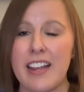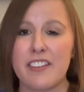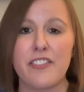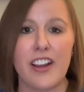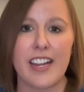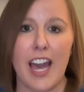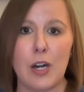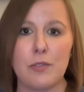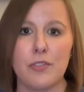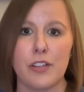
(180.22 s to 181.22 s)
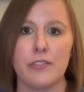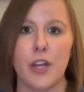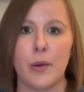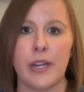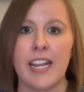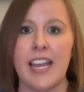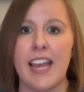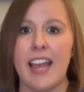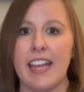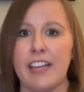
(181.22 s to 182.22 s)
it's very helpful of knowing
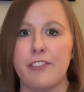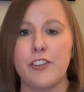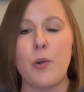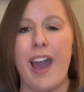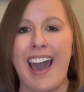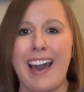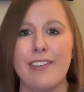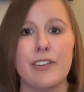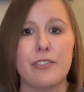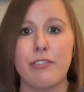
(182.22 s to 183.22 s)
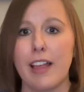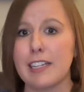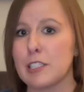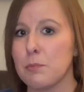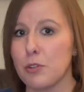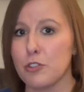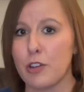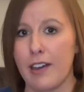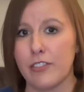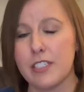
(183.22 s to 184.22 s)
if you have flexible
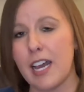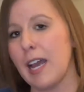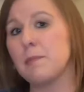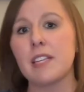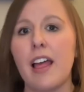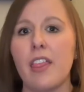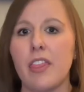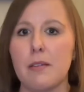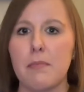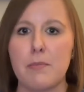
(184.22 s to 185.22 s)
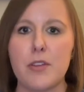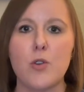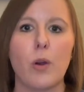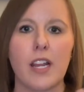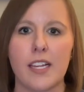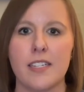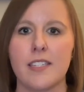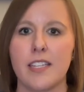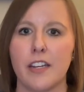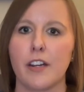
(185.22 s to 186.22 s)
travel times, then maybe you want to
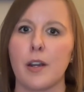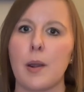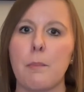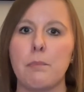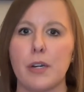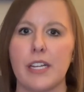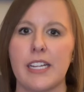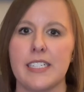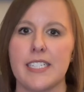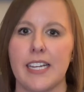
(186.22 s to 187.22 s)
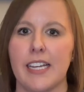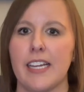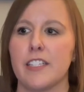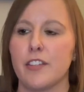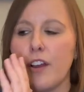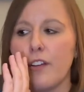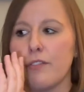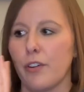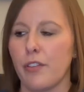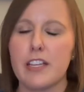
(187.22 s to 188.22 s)
consider booking tickets
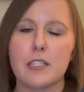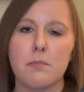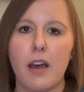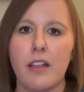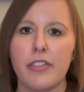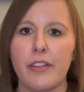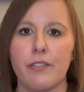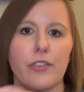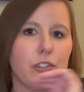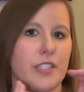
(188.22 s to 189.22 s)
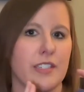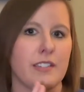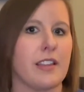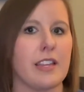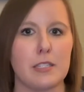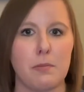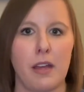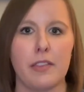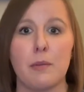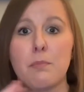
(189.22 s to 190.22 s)
for this month versus this
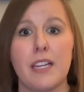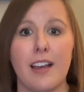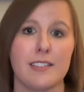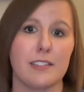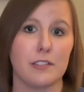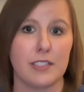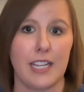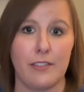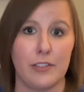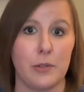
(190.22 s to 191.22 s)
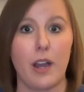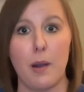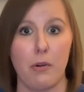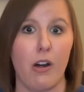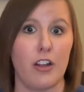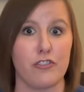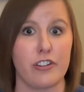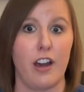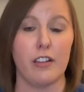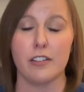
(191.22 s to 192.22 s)
month because it'll save you a couple
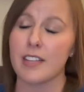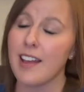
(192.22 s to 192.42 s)
$100s,